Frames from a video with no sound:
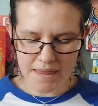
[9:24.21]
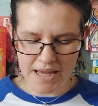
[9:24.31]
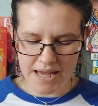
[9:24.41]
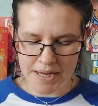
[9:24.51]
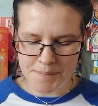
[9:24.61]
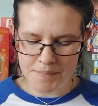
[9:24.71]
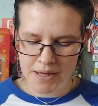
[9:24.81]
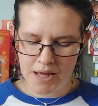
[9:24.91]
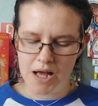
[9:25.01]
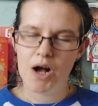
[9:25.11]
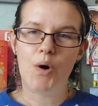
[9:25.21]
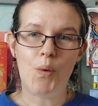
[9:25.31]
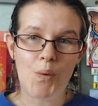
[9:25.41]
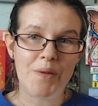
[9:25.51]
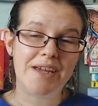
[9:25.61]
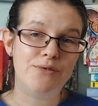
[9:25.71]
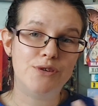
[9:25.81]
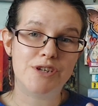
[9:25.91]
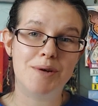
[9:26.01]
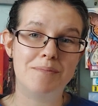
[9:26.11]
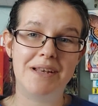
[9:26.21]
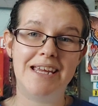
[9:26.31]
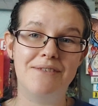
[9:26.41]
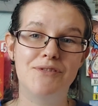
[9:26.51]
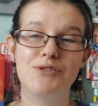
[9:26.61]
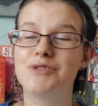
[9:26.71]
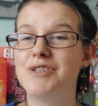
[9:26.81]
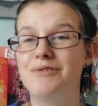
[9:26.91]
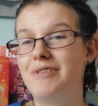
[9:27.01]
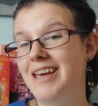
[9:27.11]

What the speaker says: Or that if you don't believe sort of